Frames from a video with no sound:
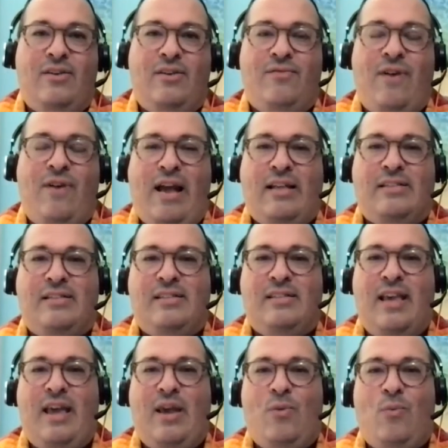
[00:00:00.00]
France,
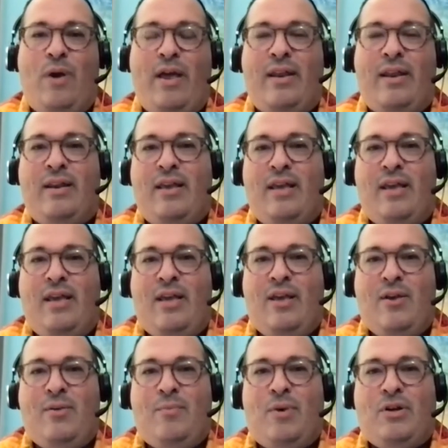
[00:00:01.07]
and when
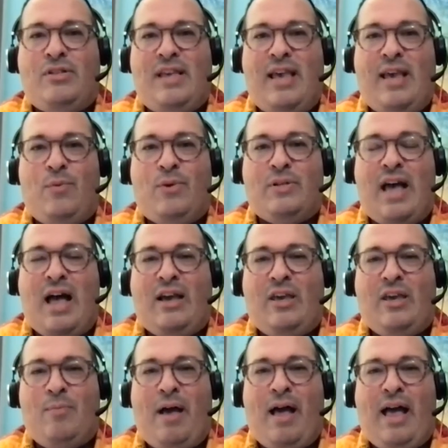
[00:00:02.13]
Marseille was
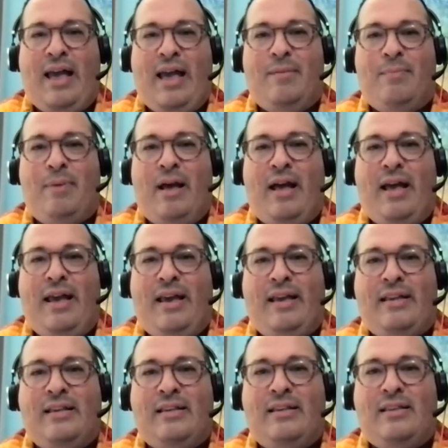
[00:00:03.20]
occupied by
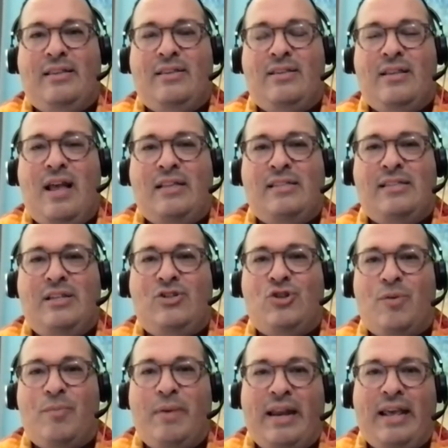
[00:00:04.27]
Nazi
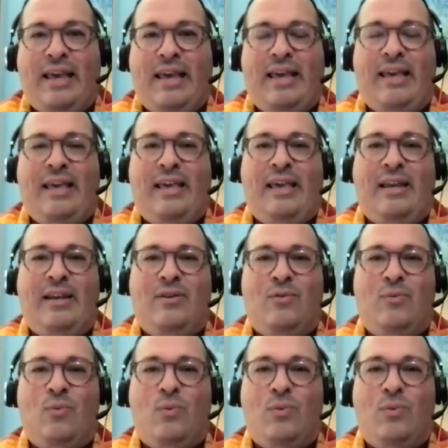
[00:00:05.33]
Germany in